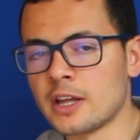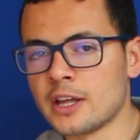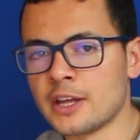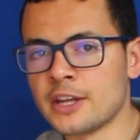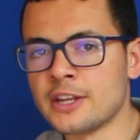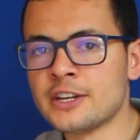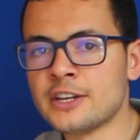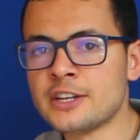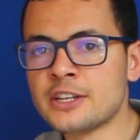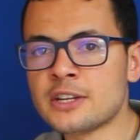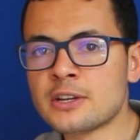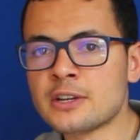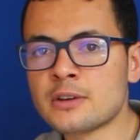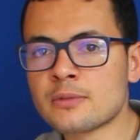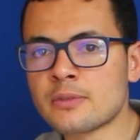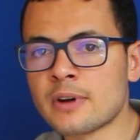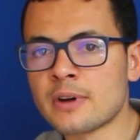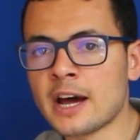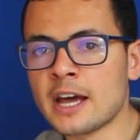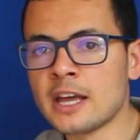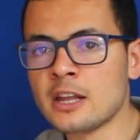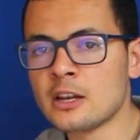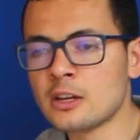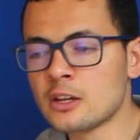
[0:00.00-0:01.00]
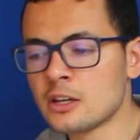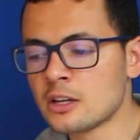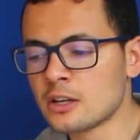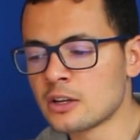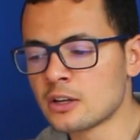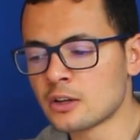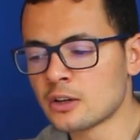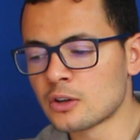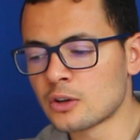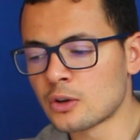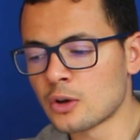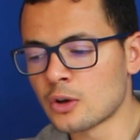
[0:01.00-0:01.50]
in it a file
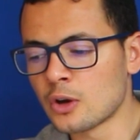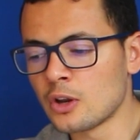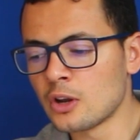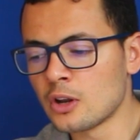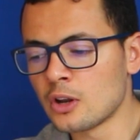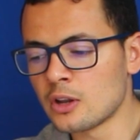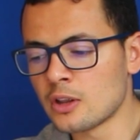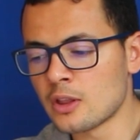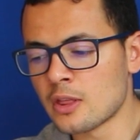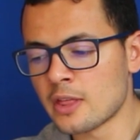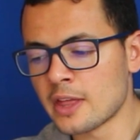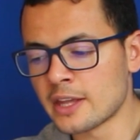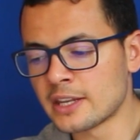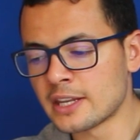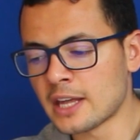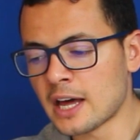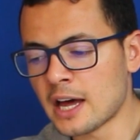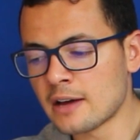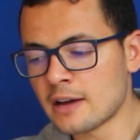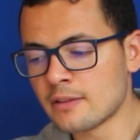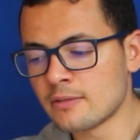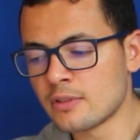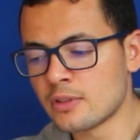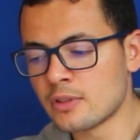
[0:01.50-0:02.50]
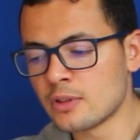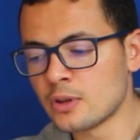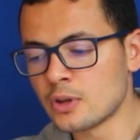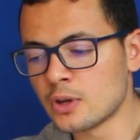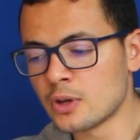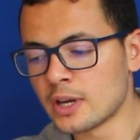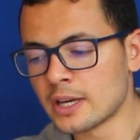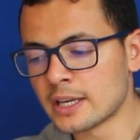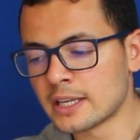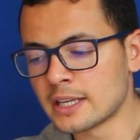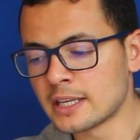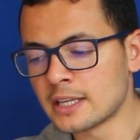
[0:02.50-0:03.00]
that have
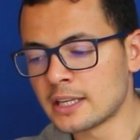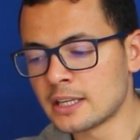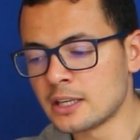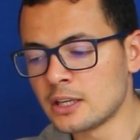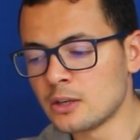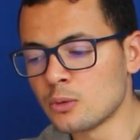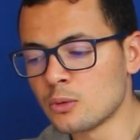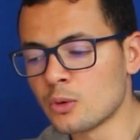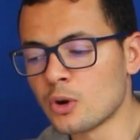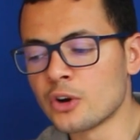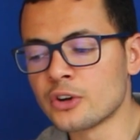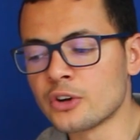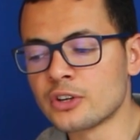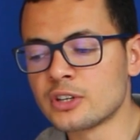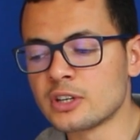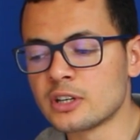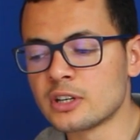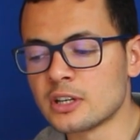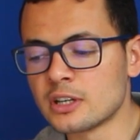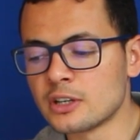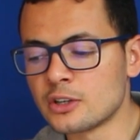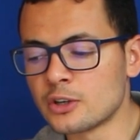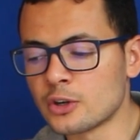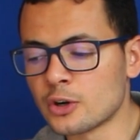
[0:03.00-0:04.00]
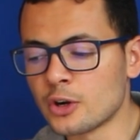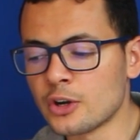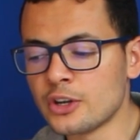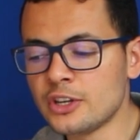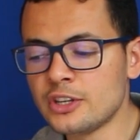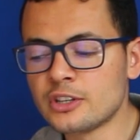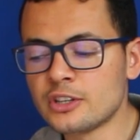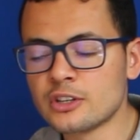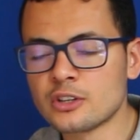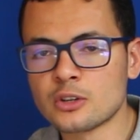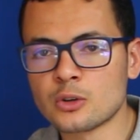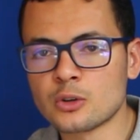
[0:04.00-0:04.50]
the keyword
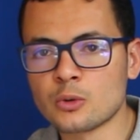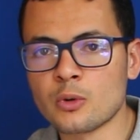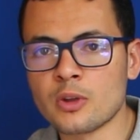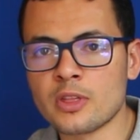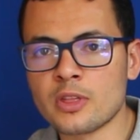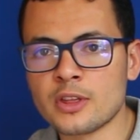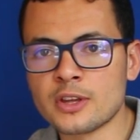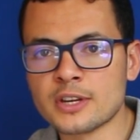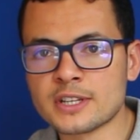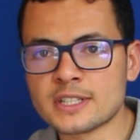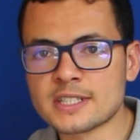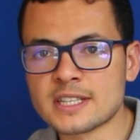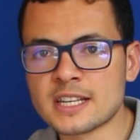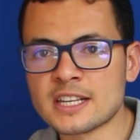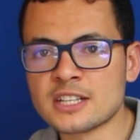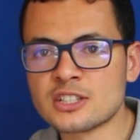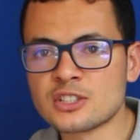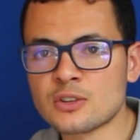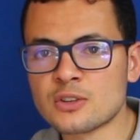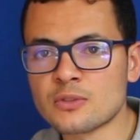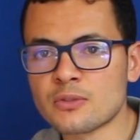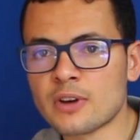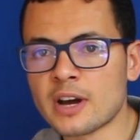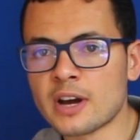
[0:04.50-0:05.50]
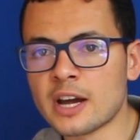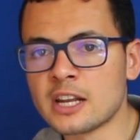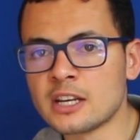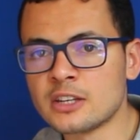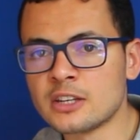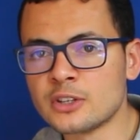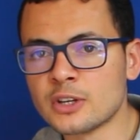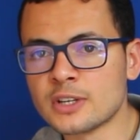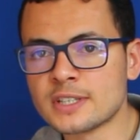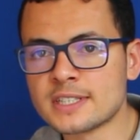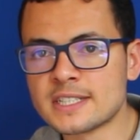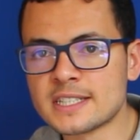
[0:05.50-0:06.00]
droid with the extension file
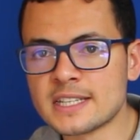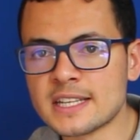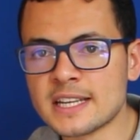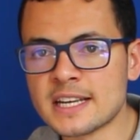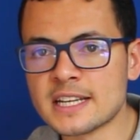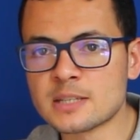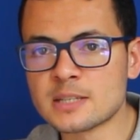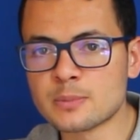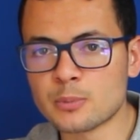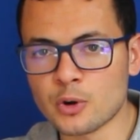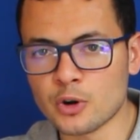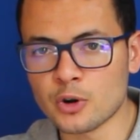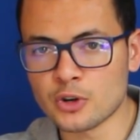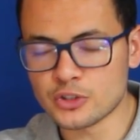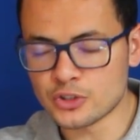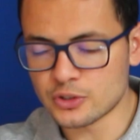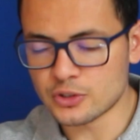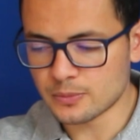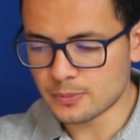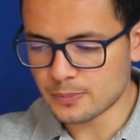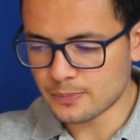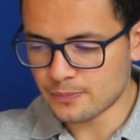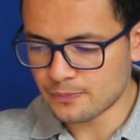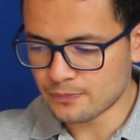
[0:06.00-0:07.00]
.csproj.